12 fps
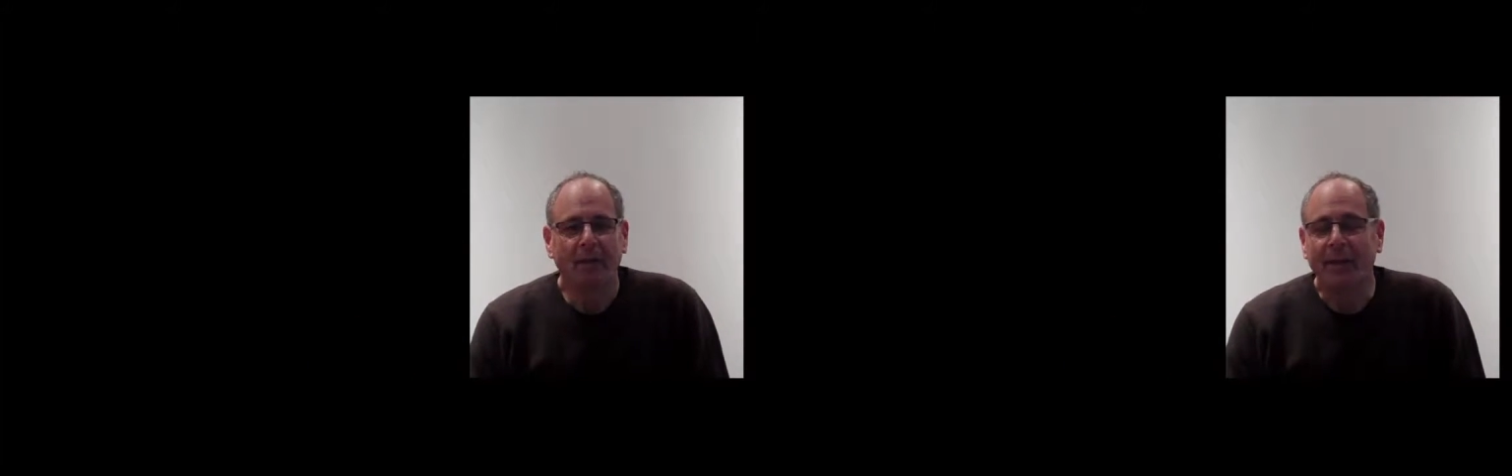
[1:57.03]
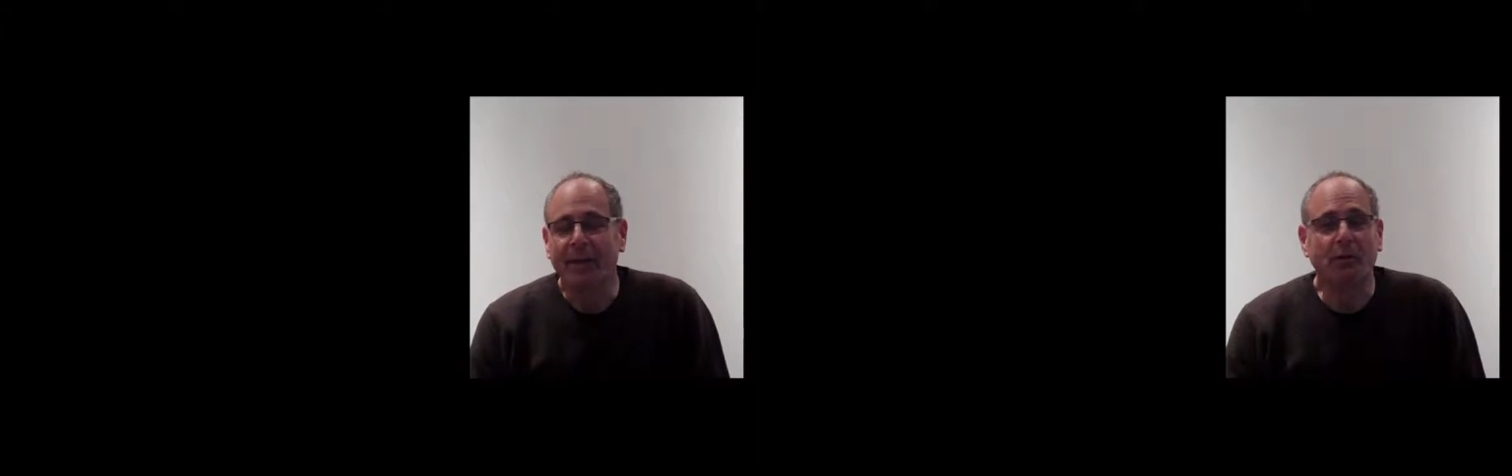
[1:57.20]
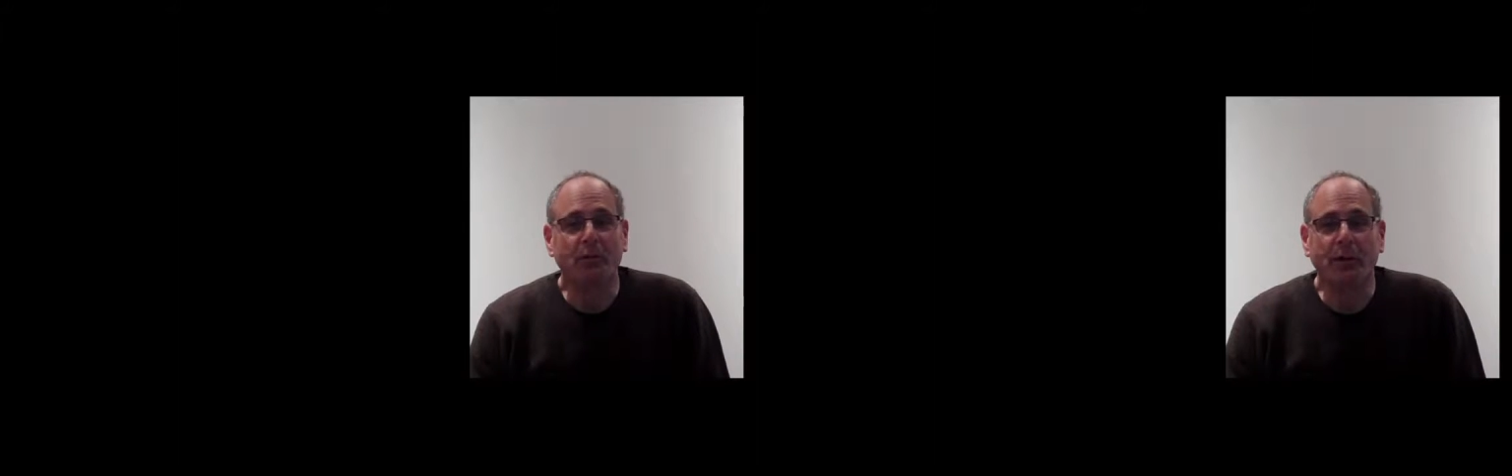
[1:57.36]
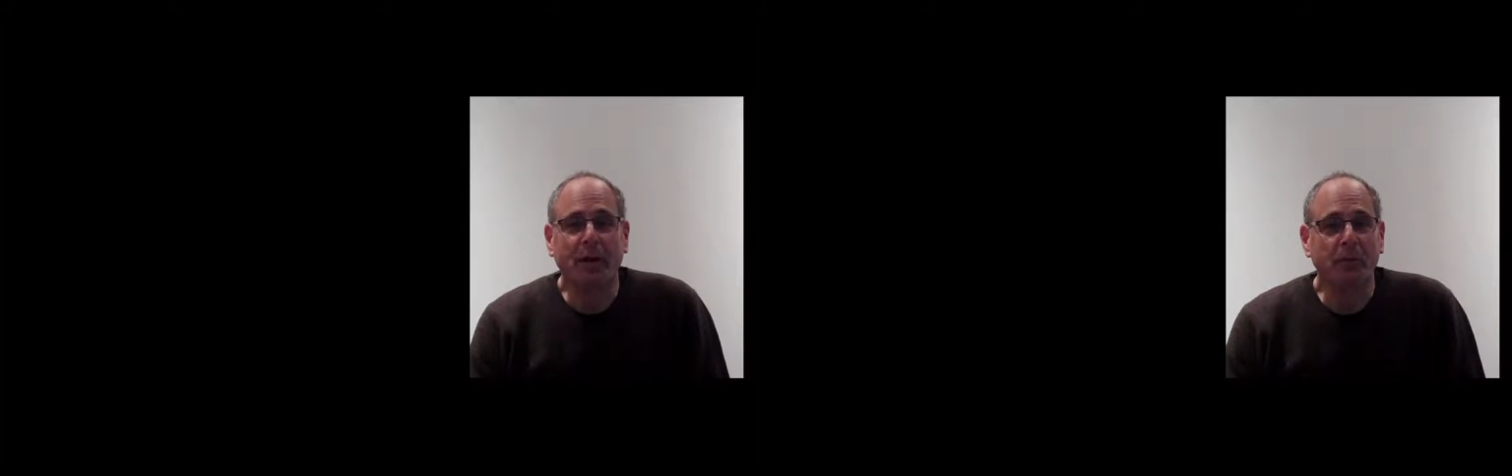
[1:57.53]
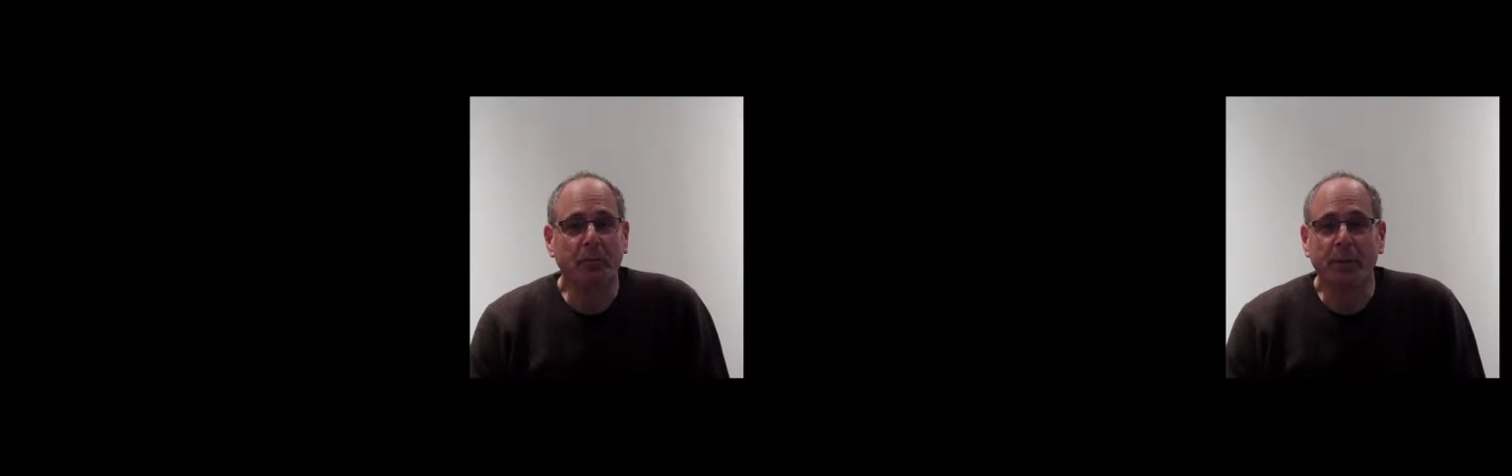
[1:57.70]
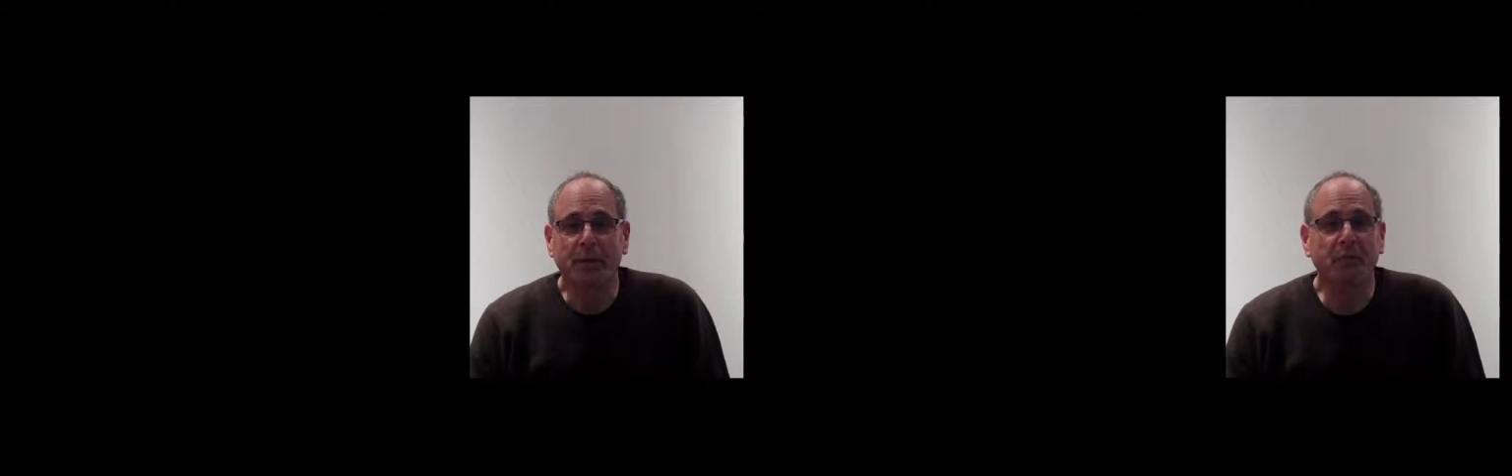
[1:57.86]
They learned how to be